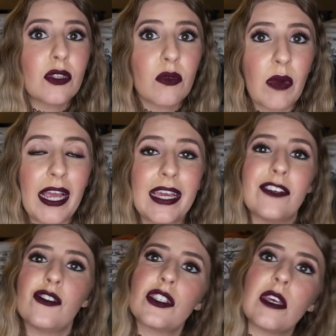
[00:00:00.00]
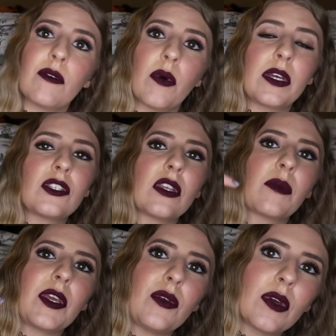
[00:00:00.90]
to the right and just keep going, so
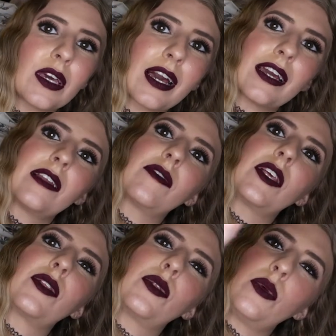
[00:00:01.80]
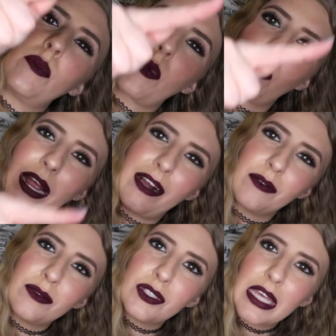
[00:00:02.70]
that way you can kind of like loop
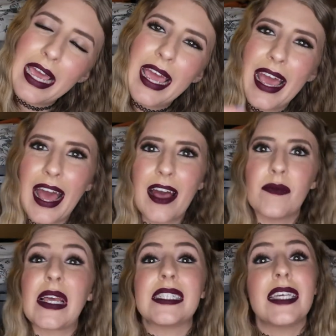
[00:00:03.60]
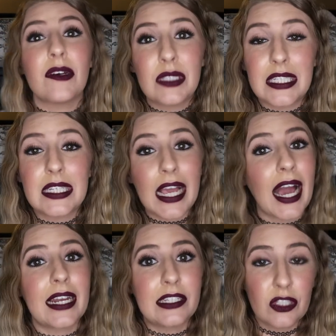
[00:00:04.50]
around. And that's how Disney
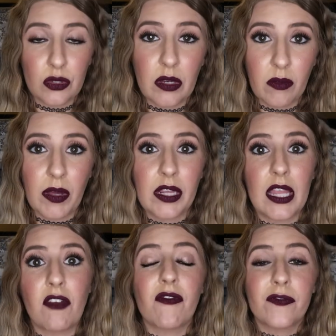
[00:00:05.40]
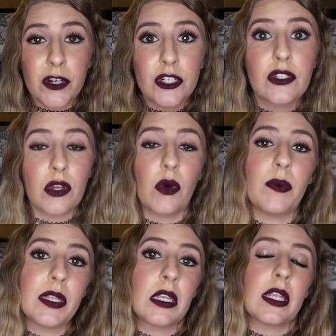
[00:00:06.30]
had us do it when they first
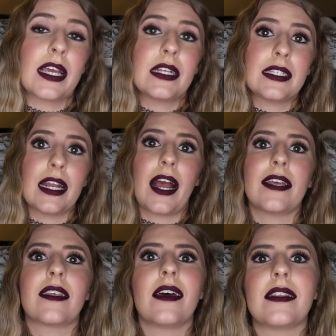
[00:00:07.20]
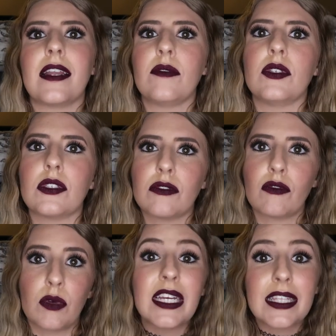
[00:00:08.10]
opened the land. And I thought that it was
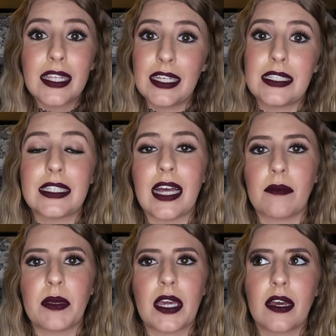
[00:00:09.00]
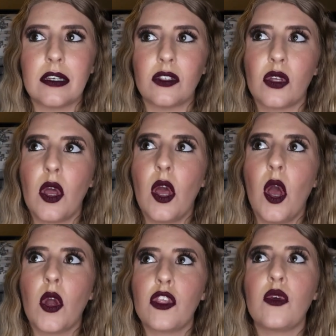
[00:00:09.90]
great that they did that, because
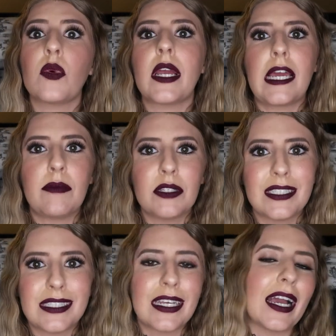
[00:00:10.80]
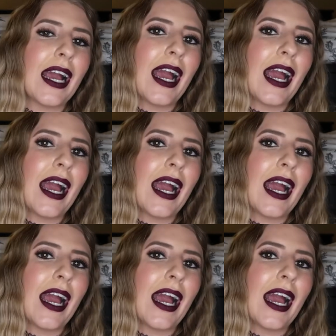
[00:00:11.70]
you were able to see